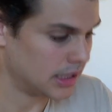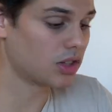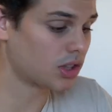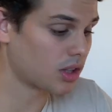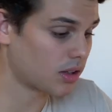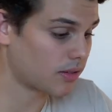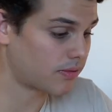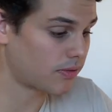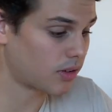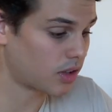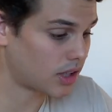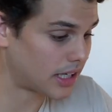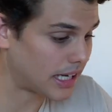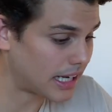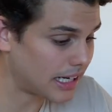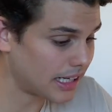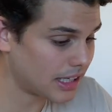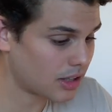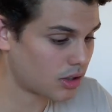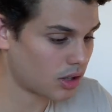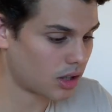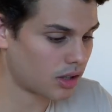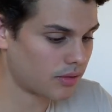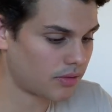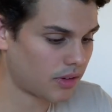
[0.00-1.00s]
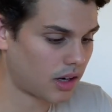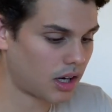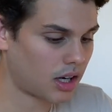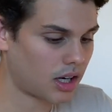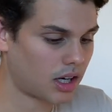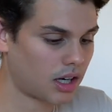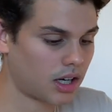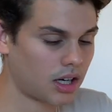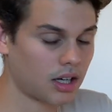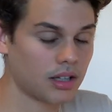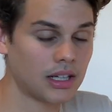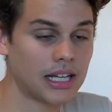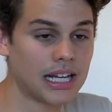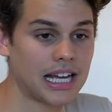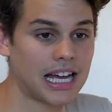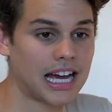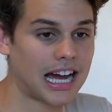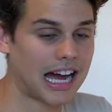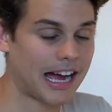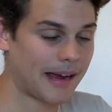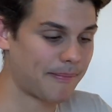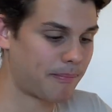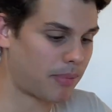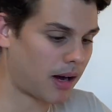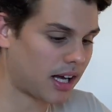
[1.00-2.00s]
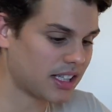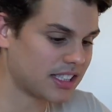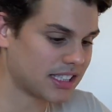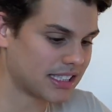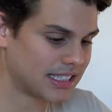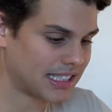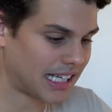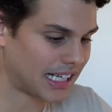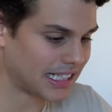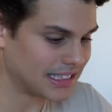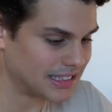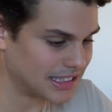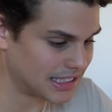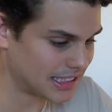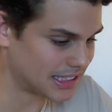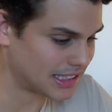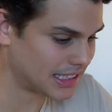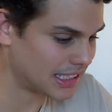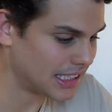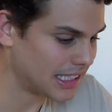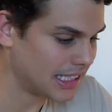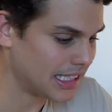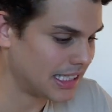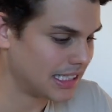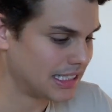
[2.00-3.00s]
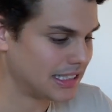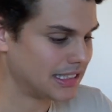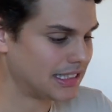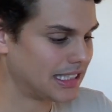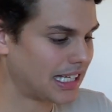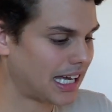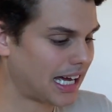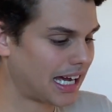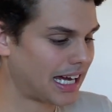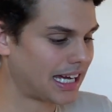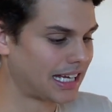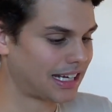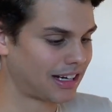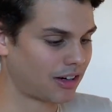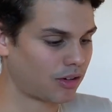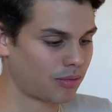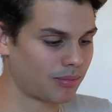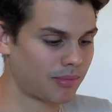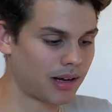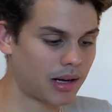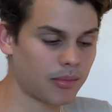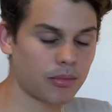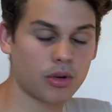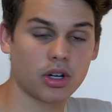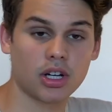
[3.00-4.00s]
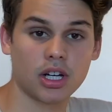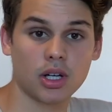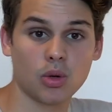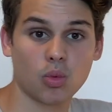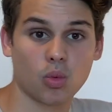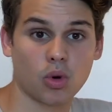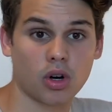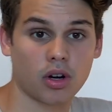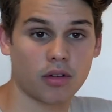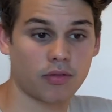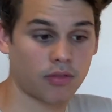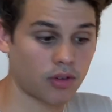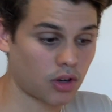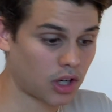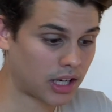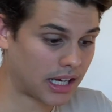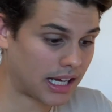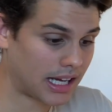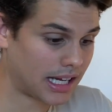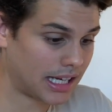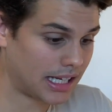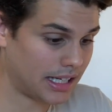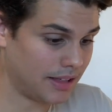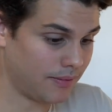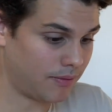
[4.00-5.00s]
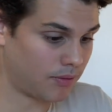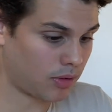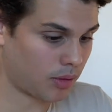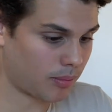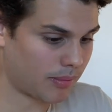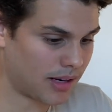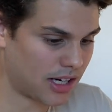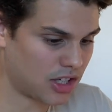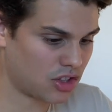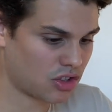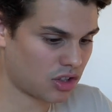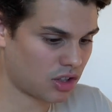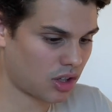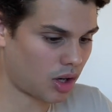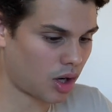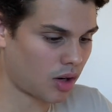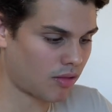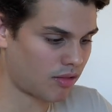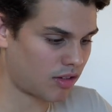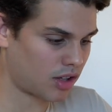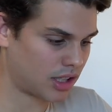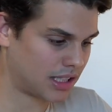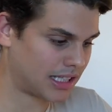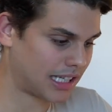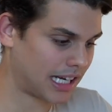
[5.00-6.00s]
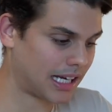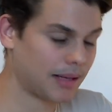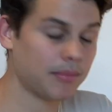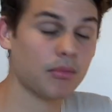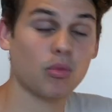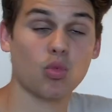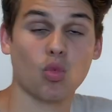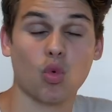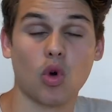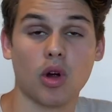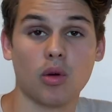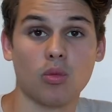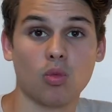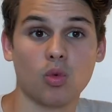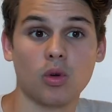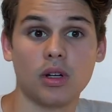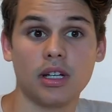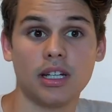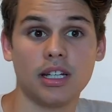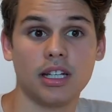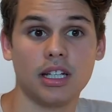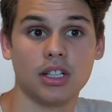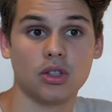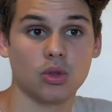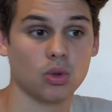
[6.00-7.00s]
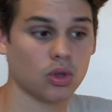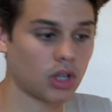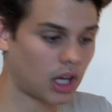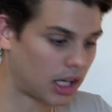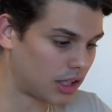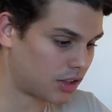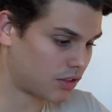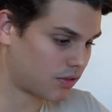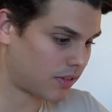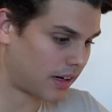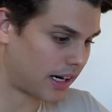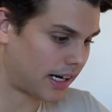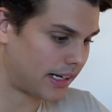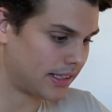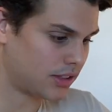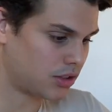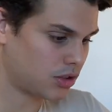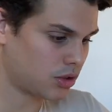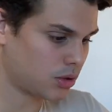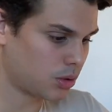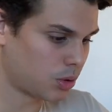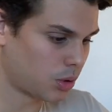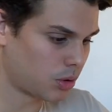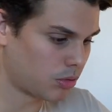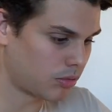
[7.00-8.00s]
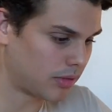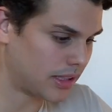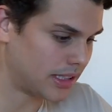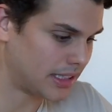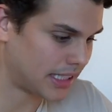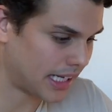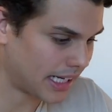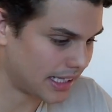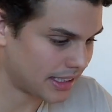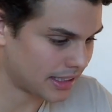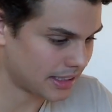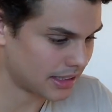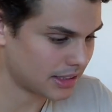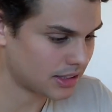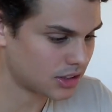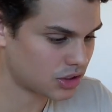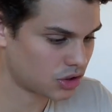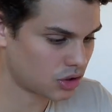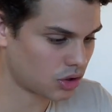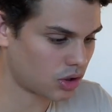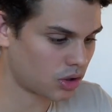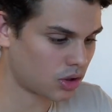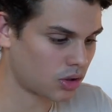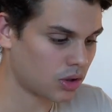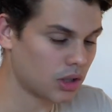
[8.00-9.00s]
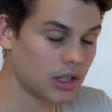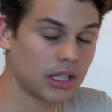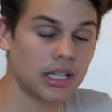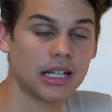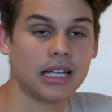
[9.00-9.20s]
So the forgetting curve hypothesizes that our memory will forget information over time when we do not try to retain it. So